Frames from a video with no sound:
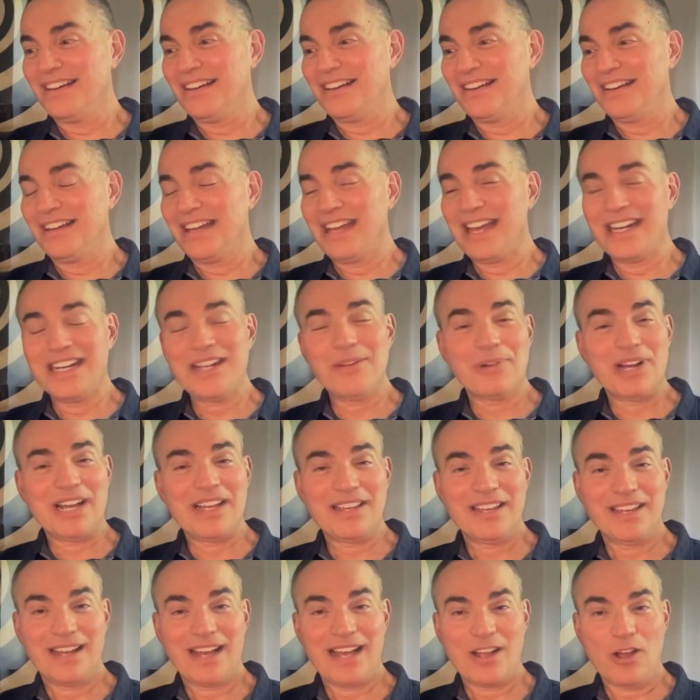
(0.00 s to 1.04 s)
Anyway,
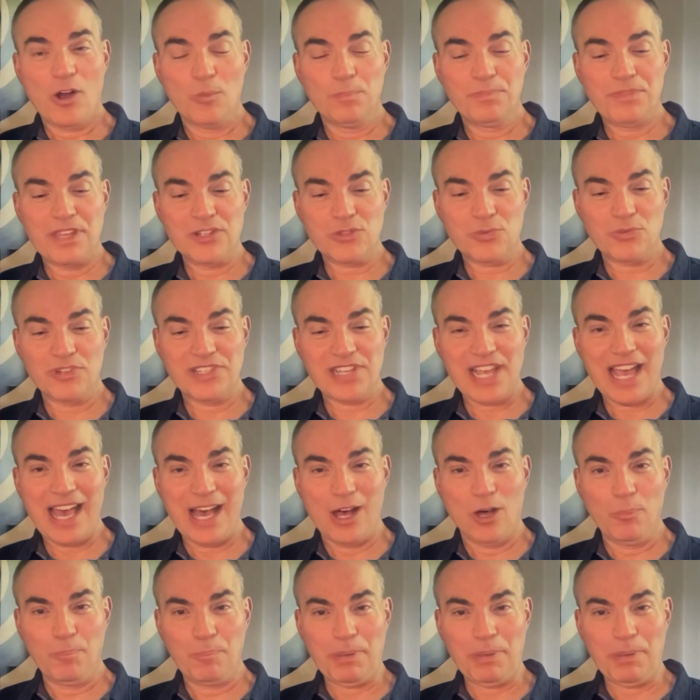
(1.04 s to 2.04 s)
I hope this was a help.